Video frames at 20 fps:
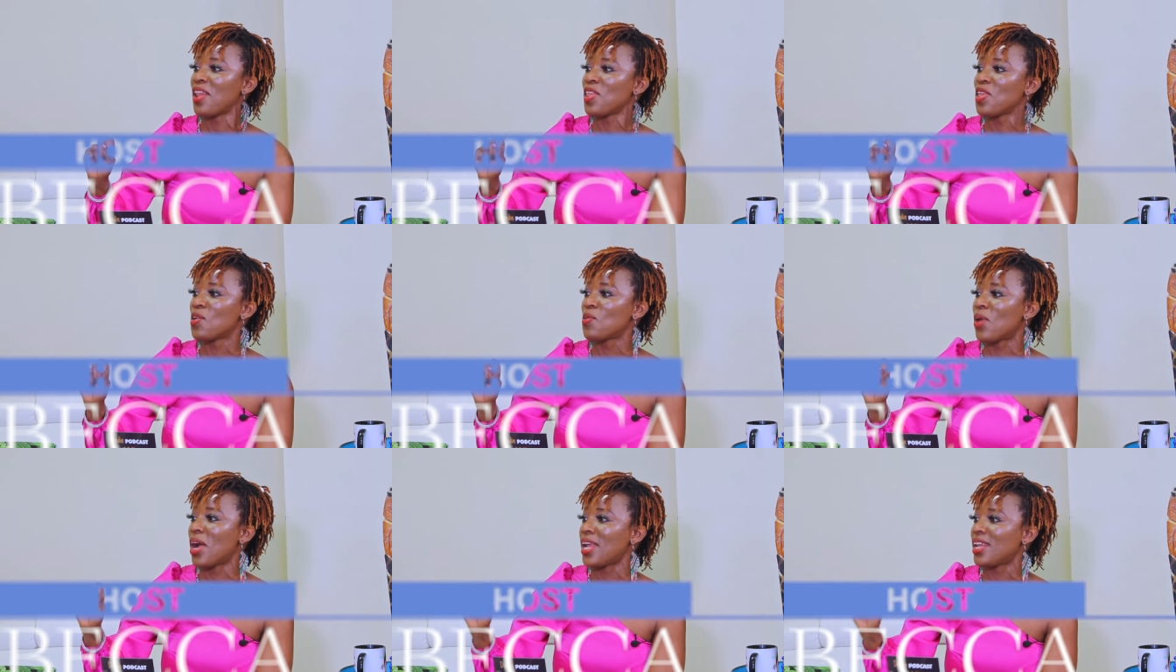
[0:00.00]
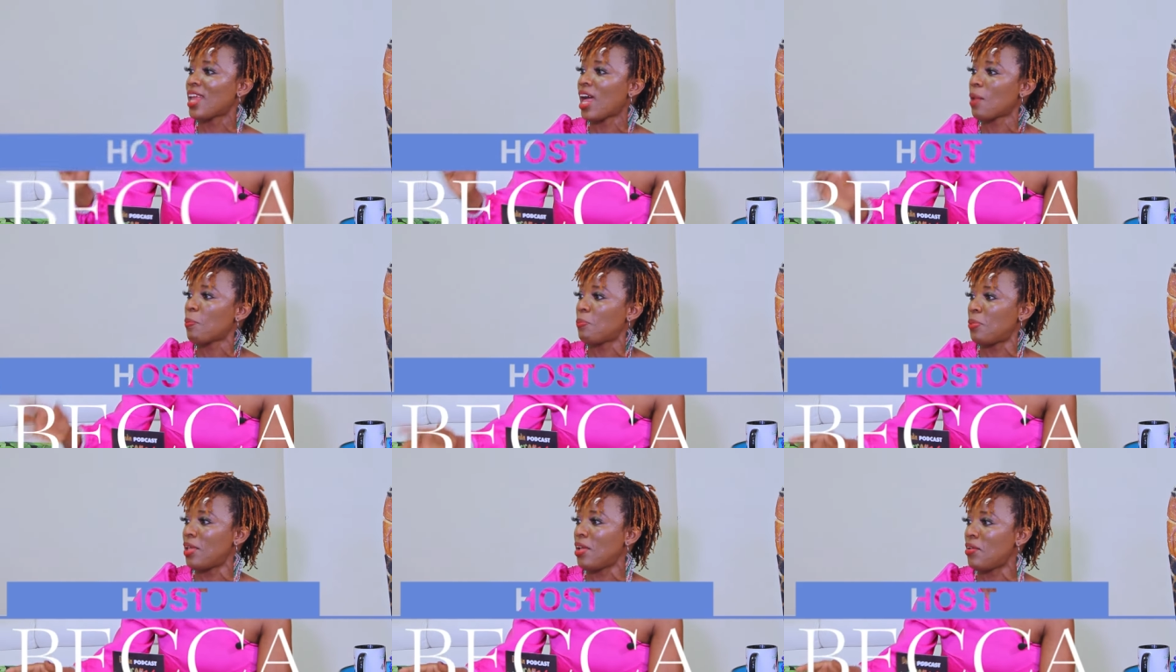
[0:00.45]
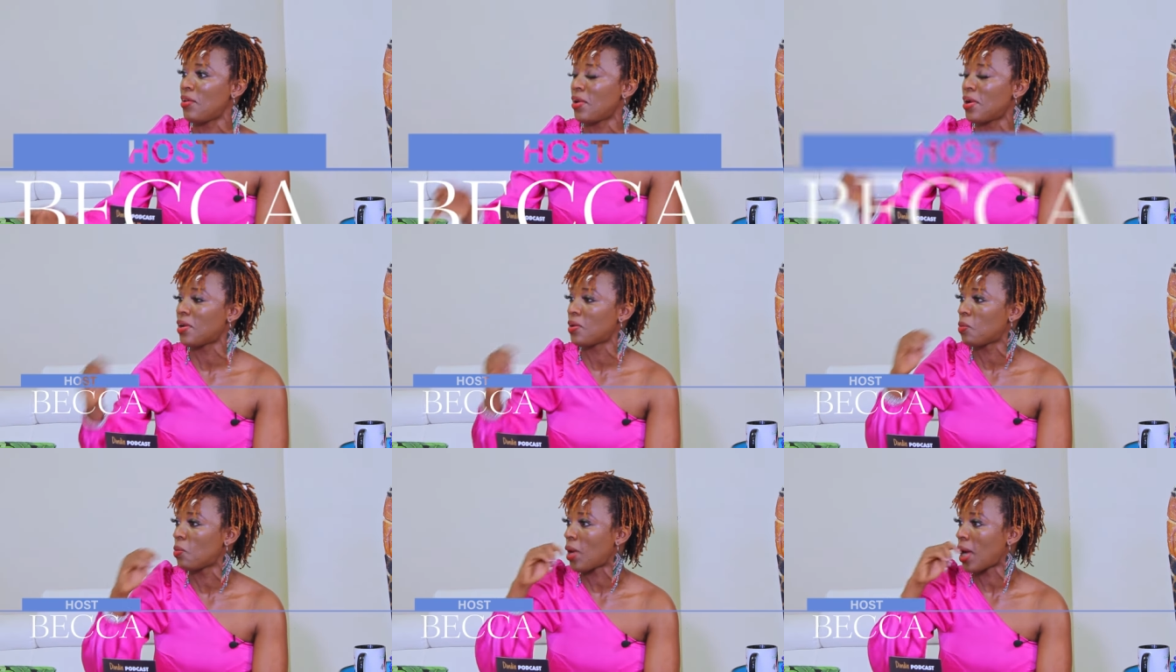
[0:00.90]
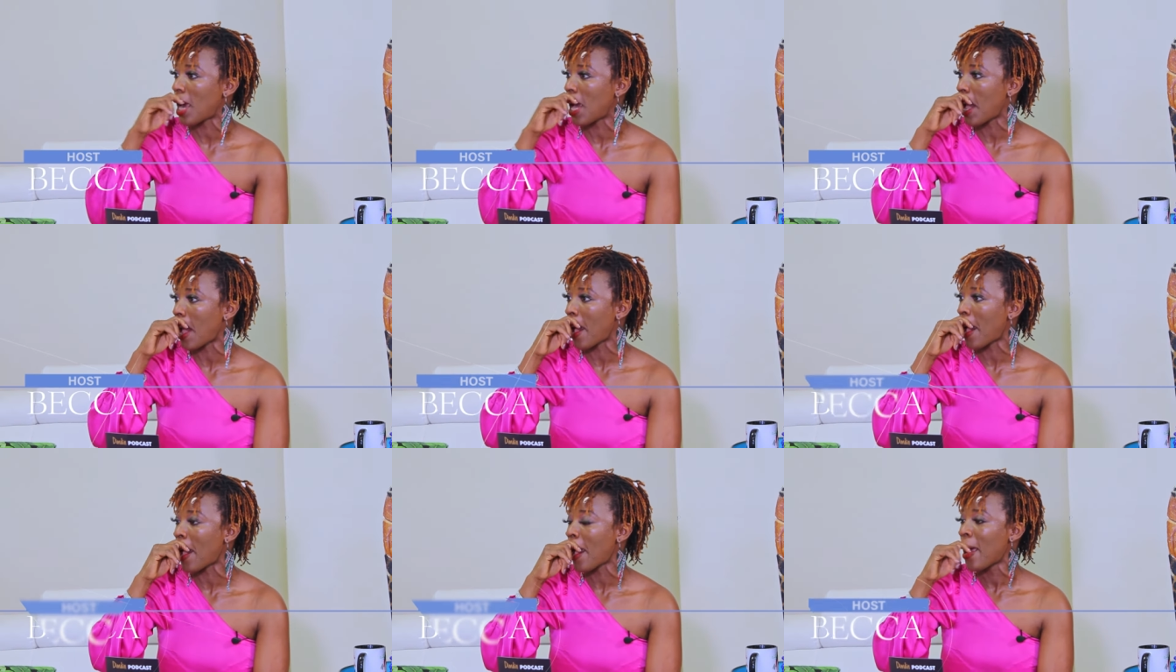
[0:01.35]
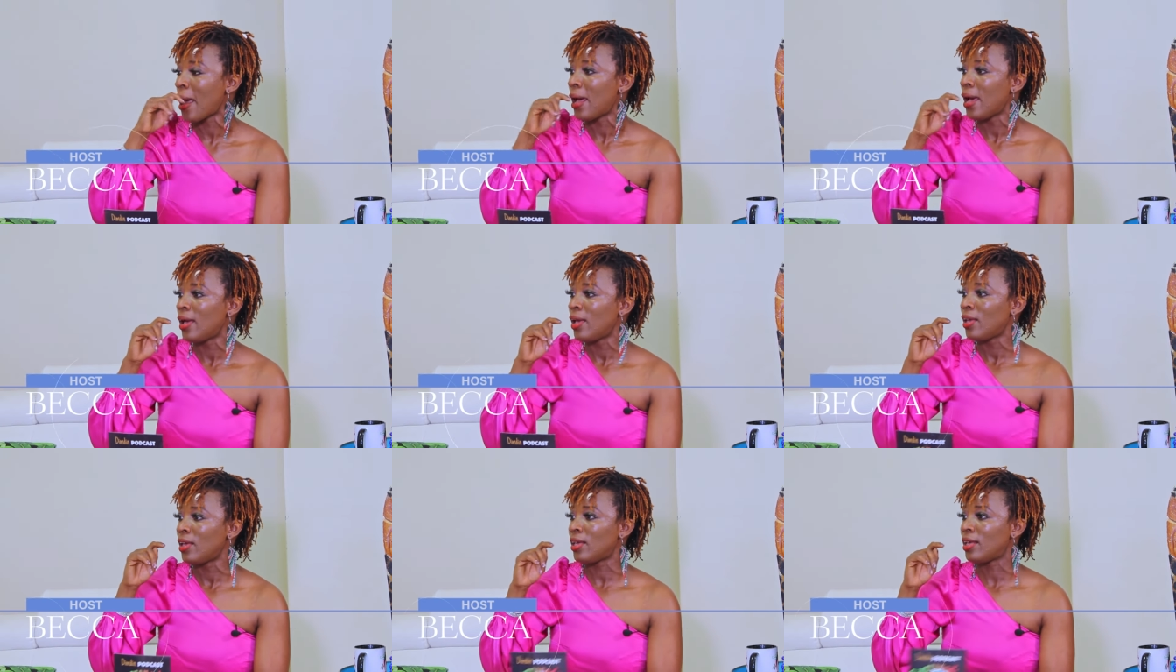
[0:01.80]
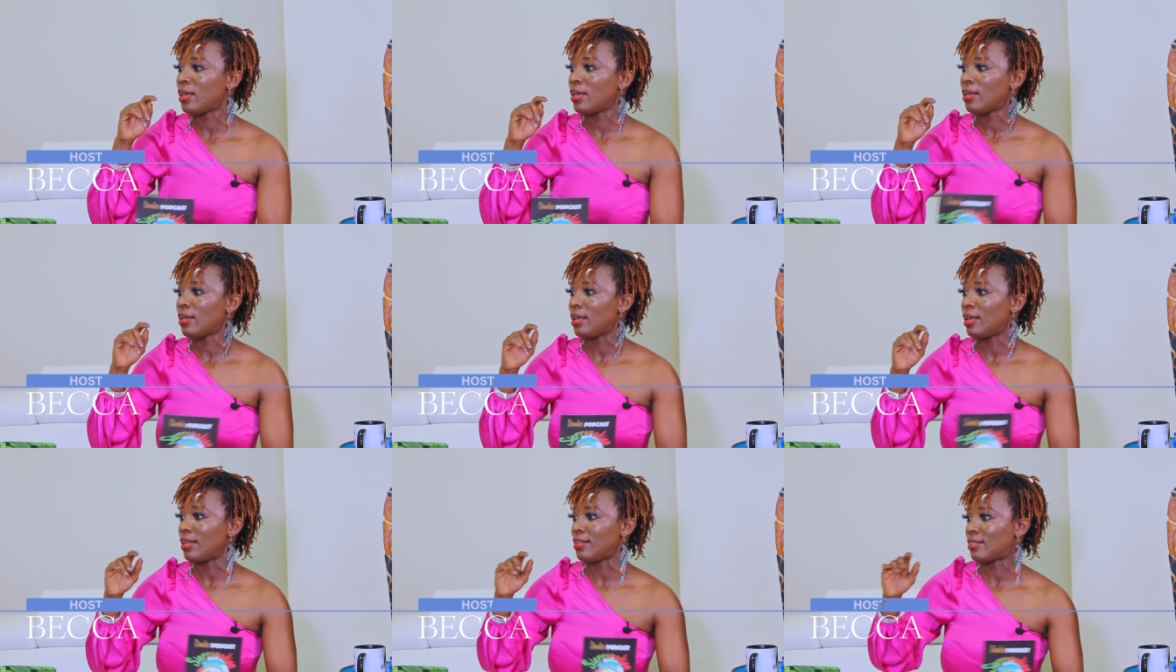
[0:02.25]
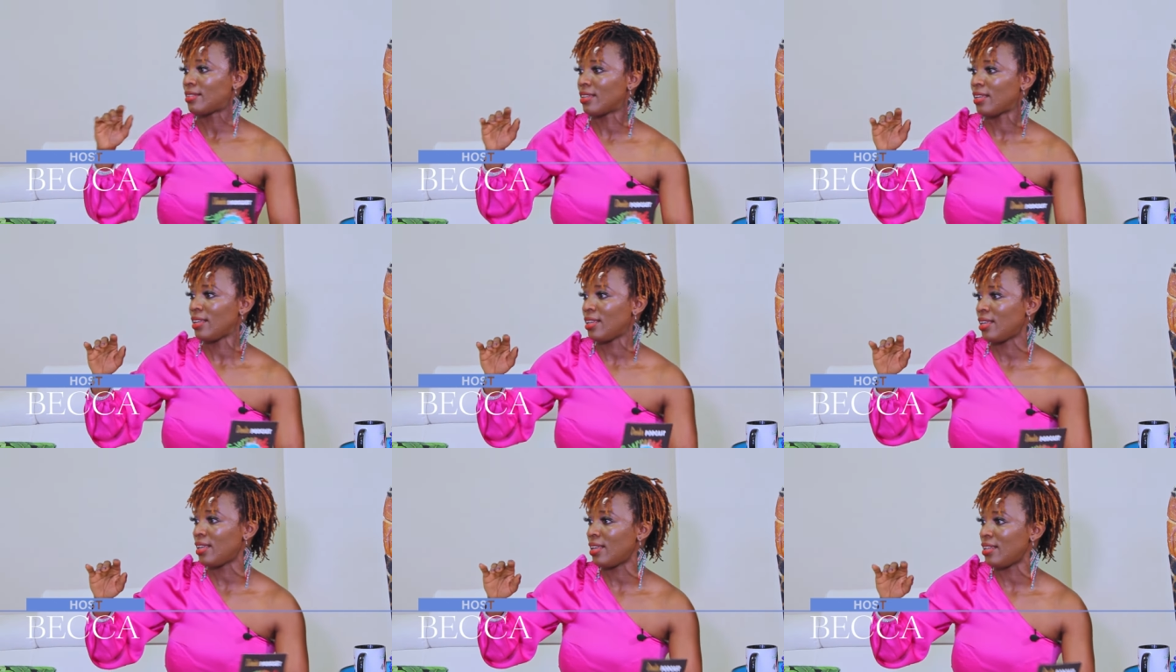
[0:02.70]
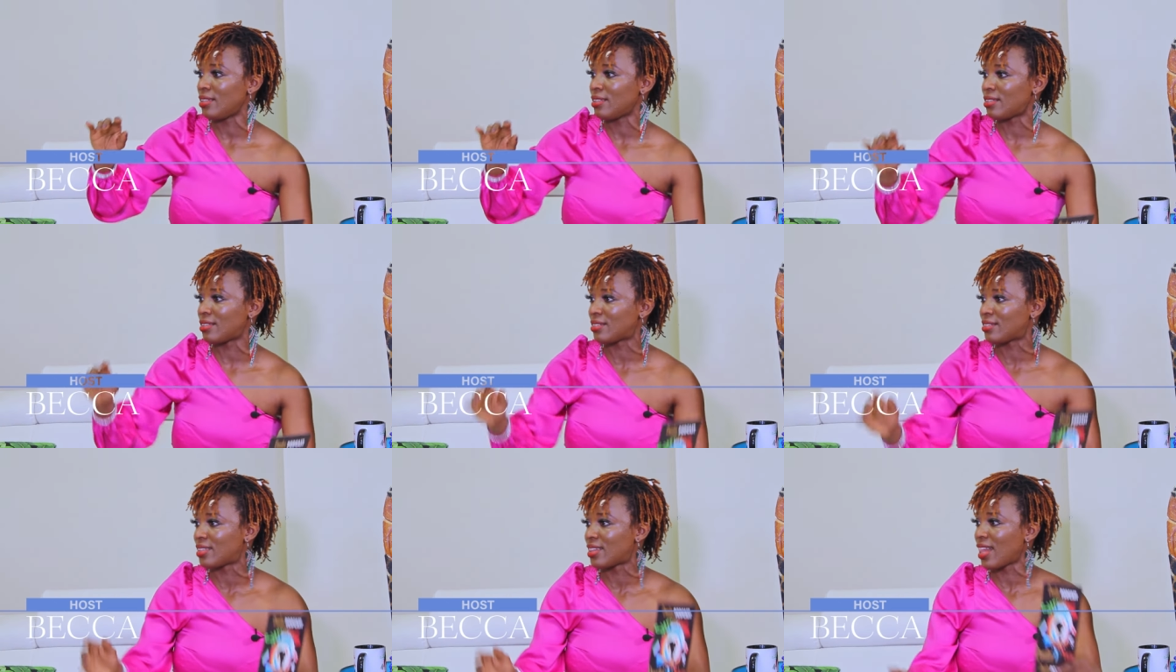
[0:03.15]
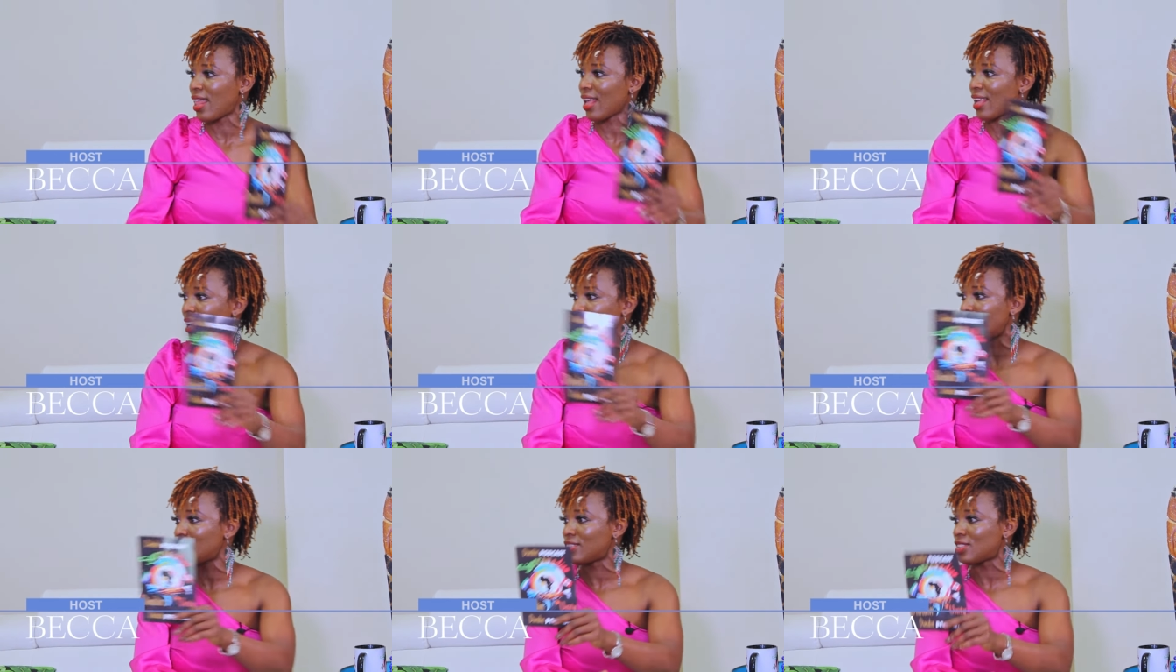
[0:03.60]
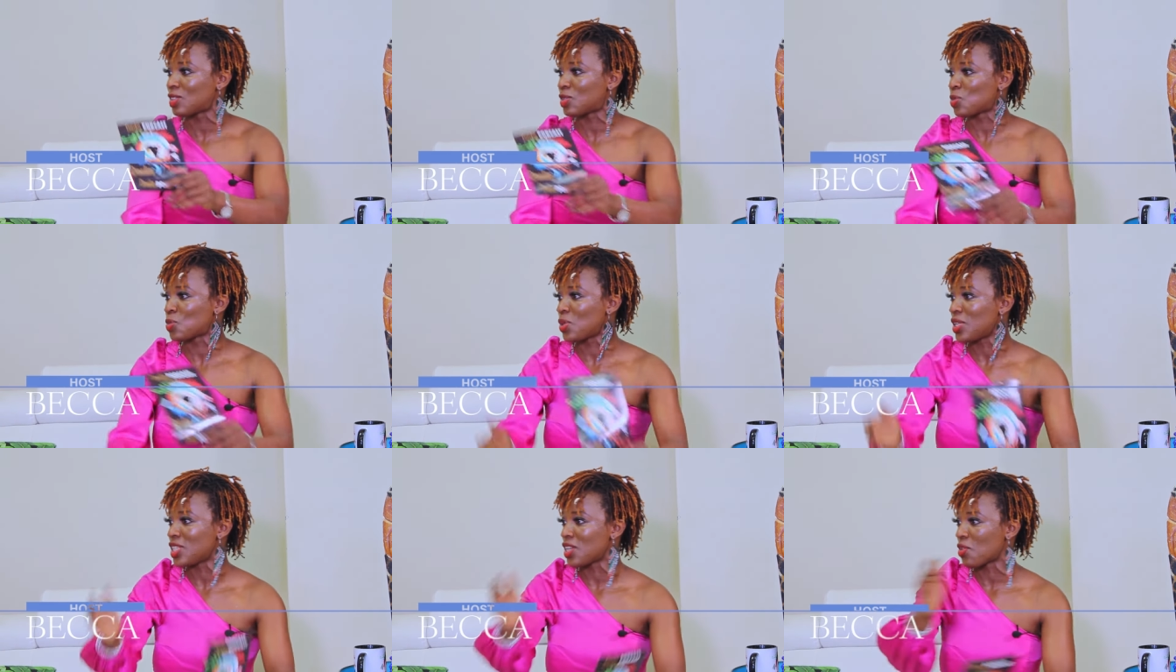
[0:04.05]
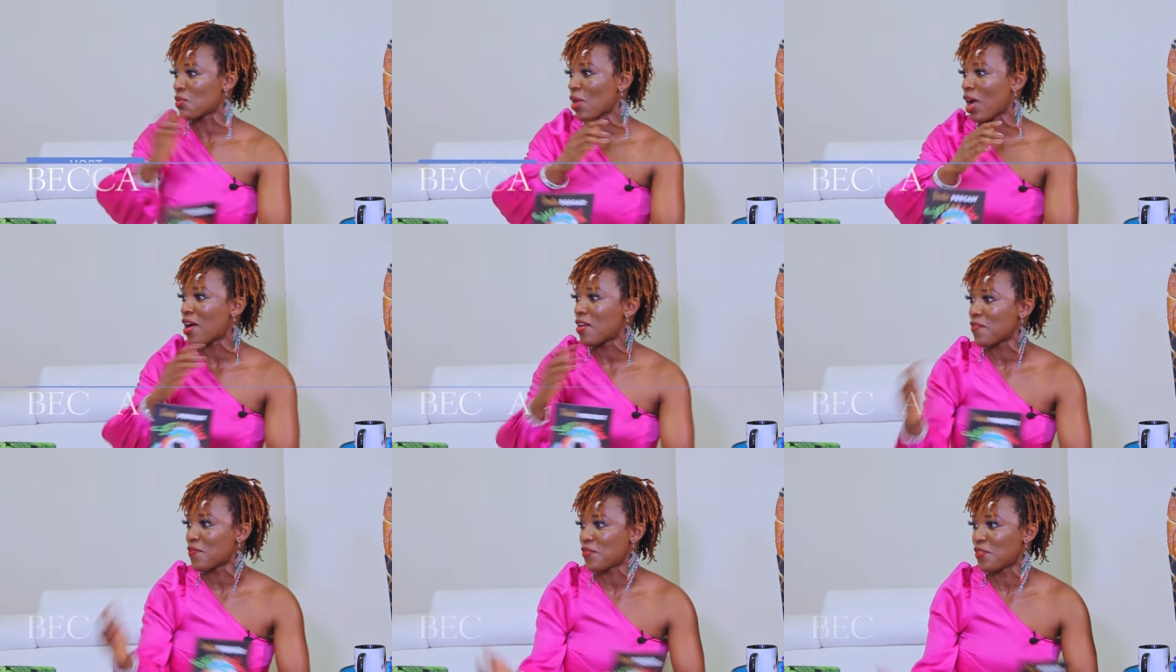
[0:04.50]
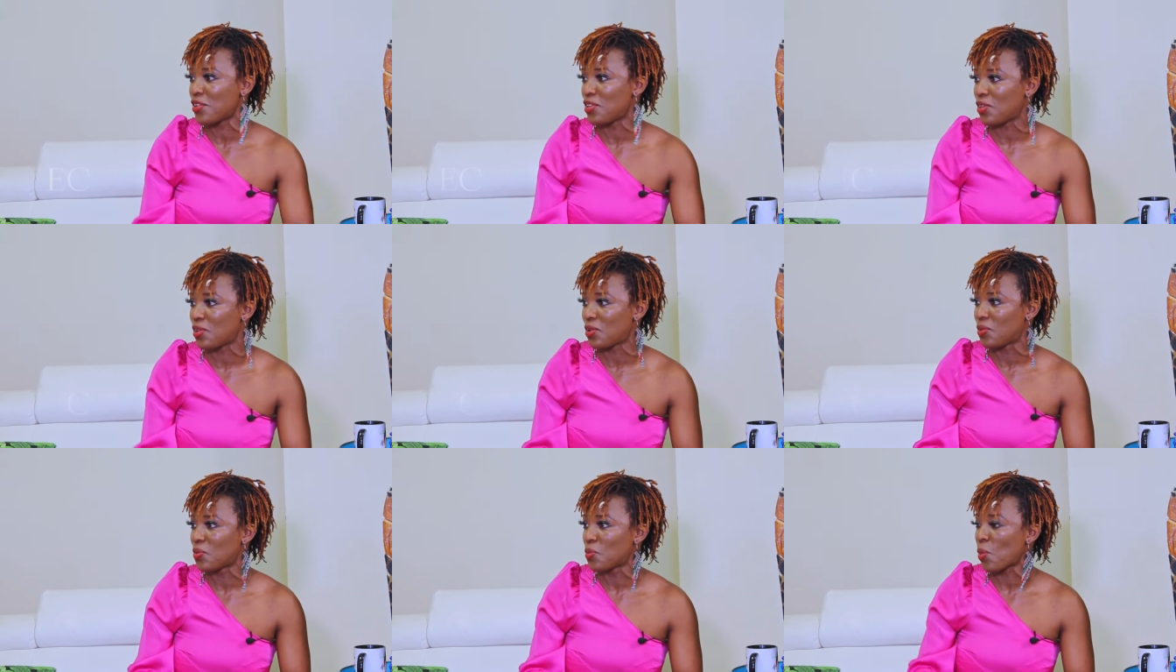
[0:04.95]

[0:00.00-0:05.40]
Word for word: And you are in that period where it's it's like a switch around for you.